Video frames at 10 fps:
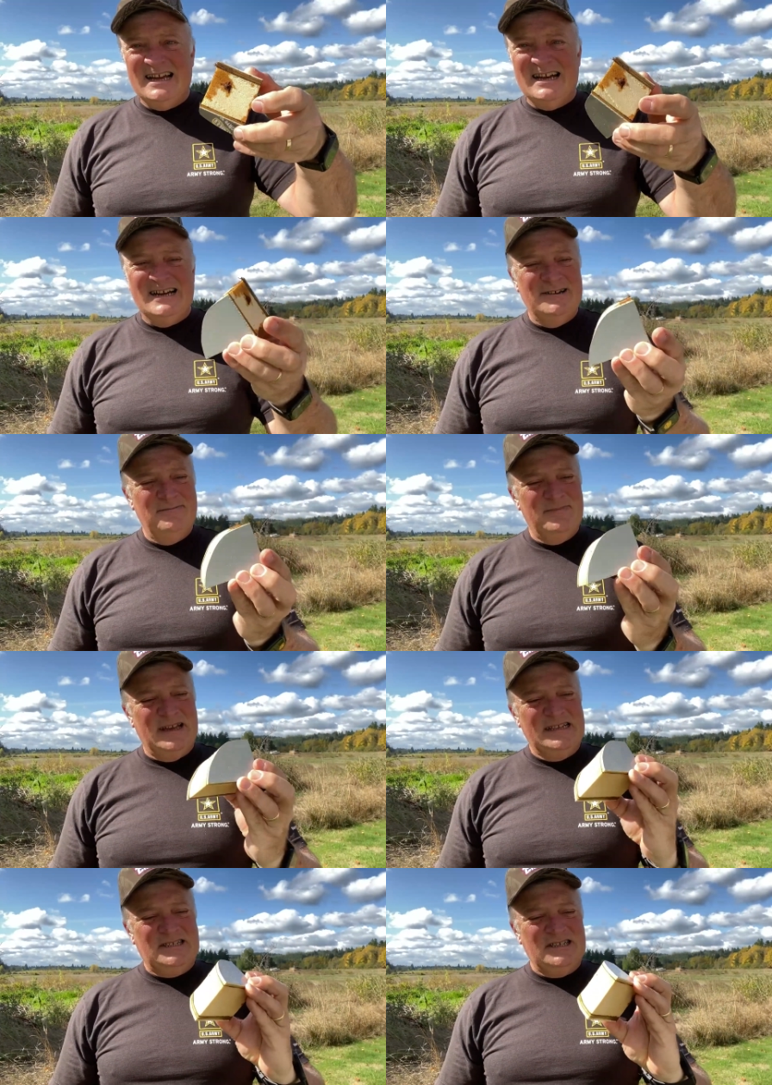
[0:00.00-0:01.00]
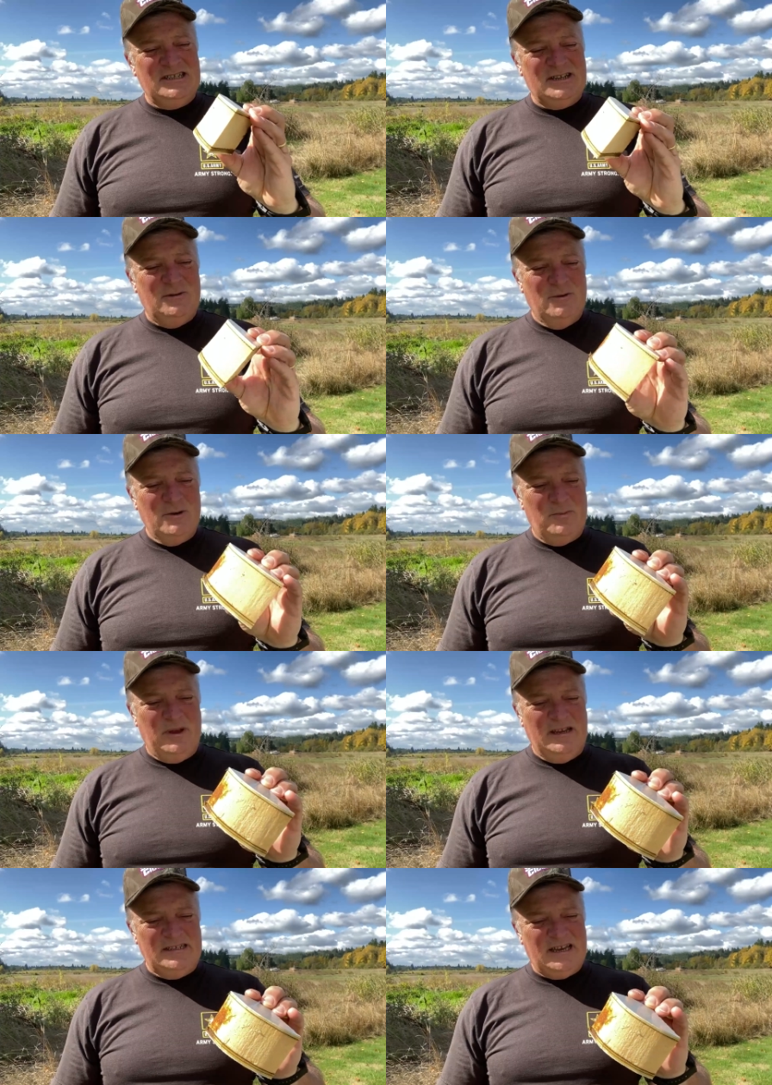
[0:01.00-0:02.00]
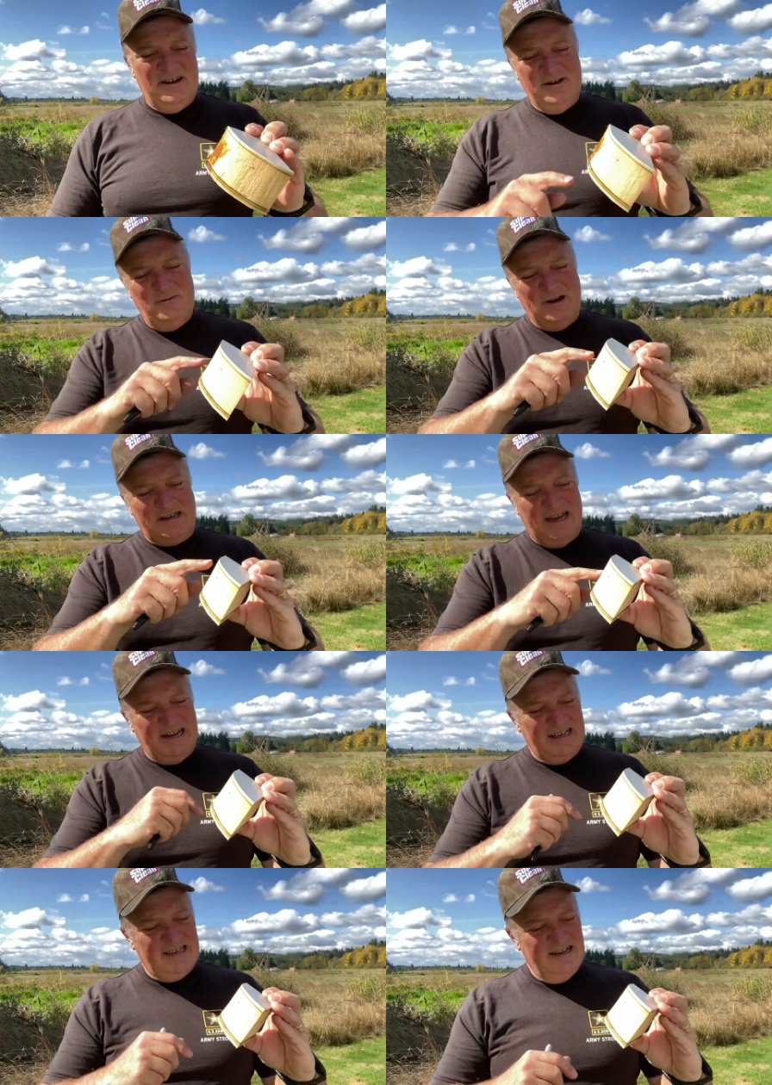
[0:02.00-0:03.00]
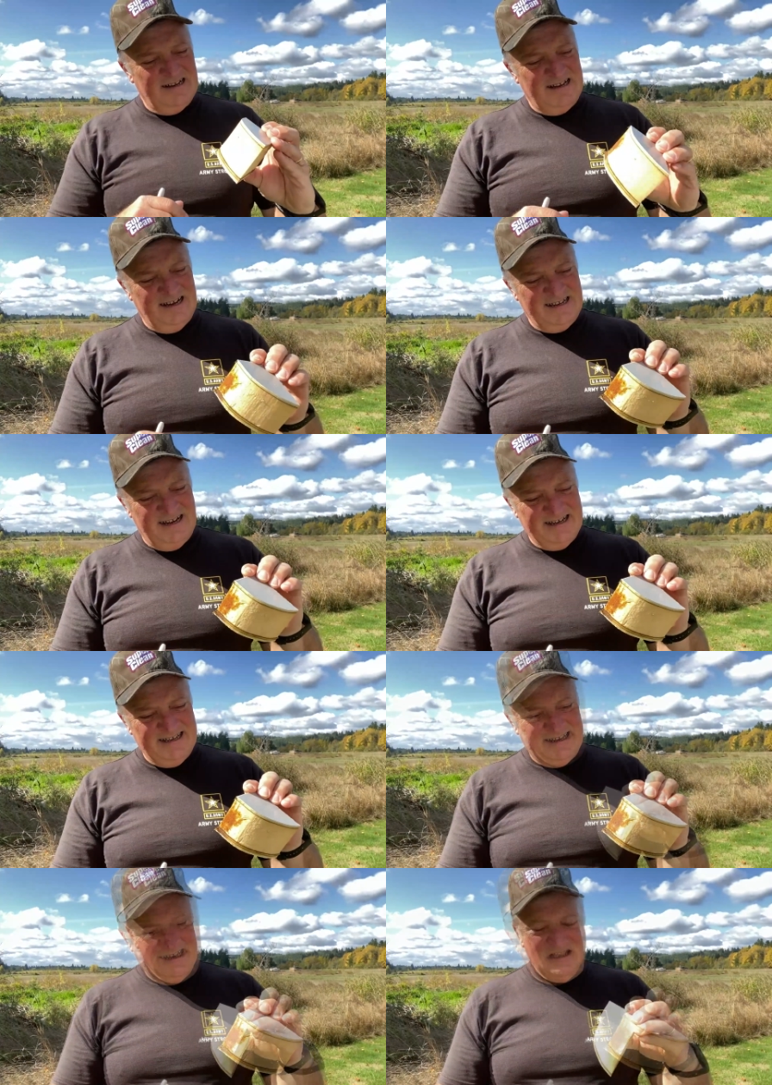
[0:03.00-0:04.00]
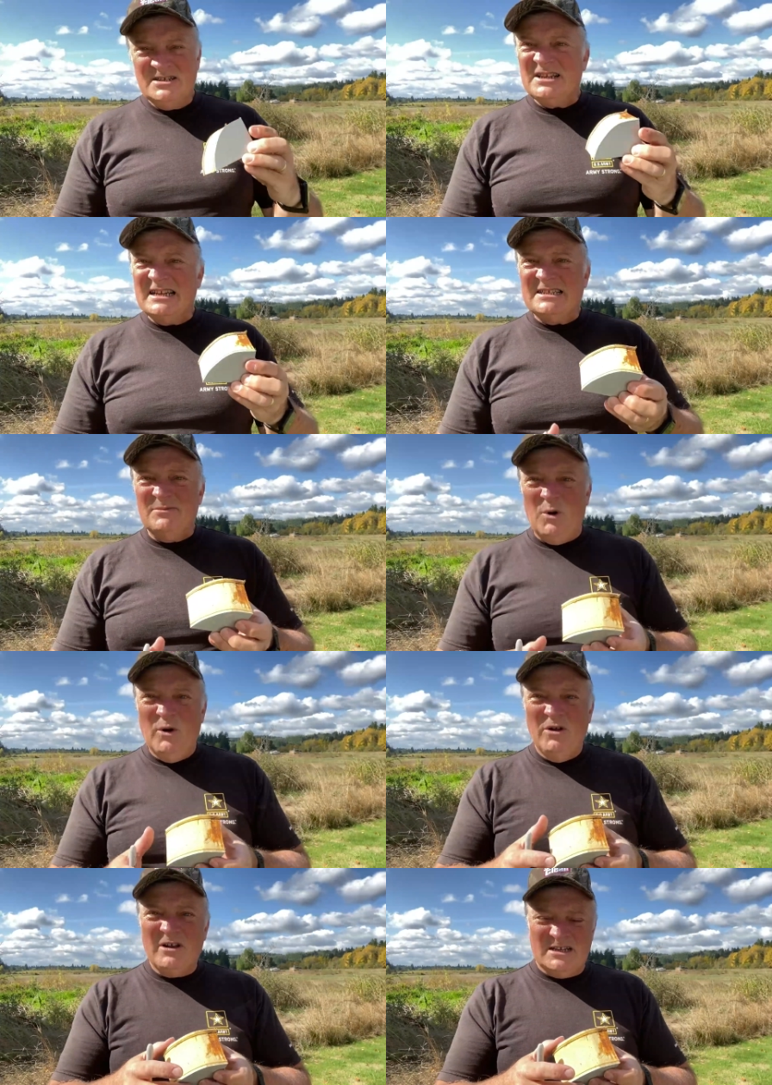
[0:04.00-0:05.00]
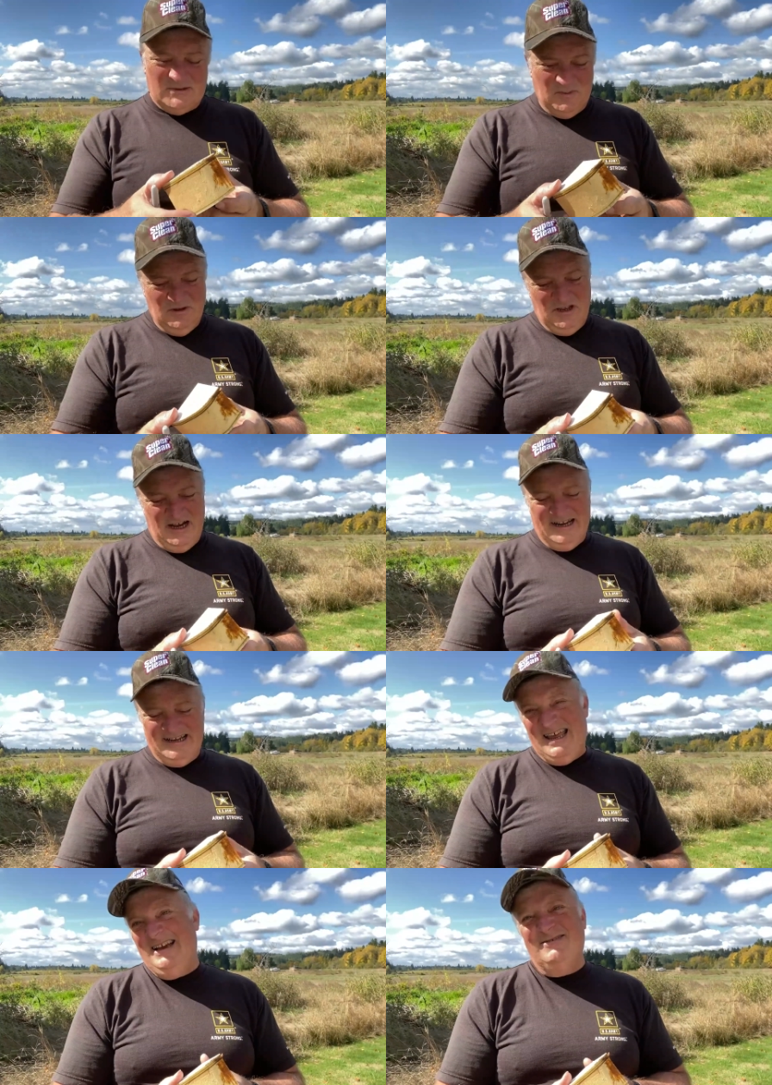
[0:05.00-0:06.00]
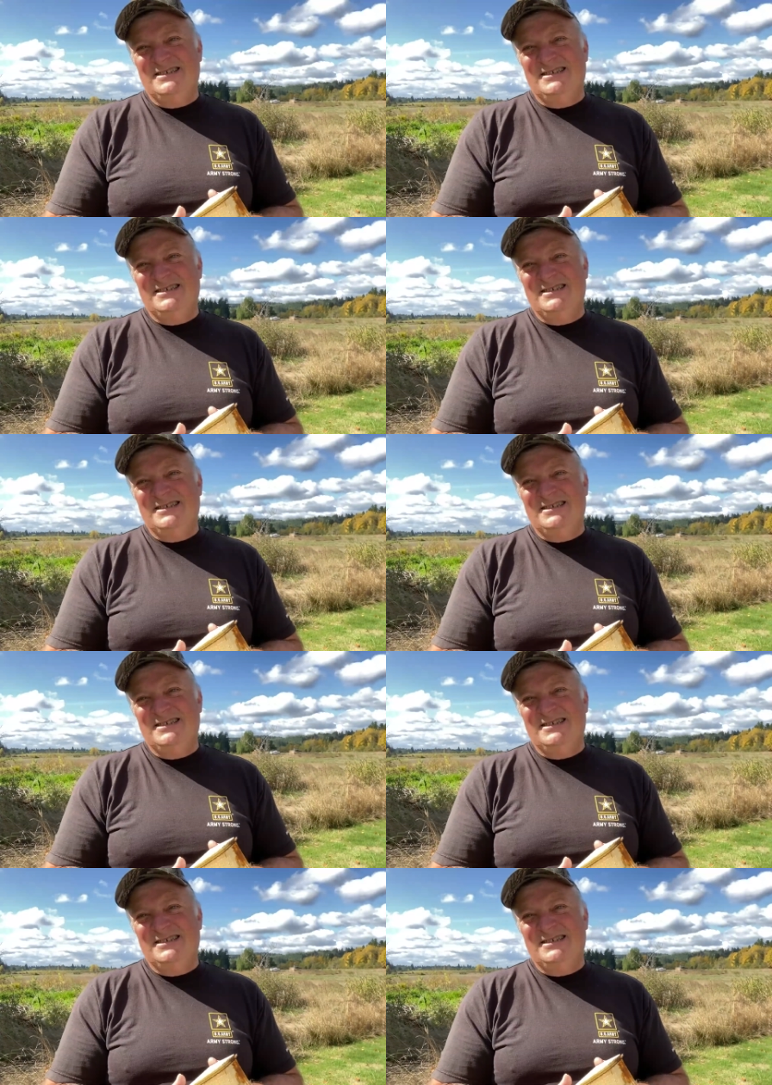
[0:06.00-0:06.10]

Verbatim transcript: Um, it's just a corner piece. I don't know what kind of gunk got on it. it. Looks like some oil got spilled on it. Hey, it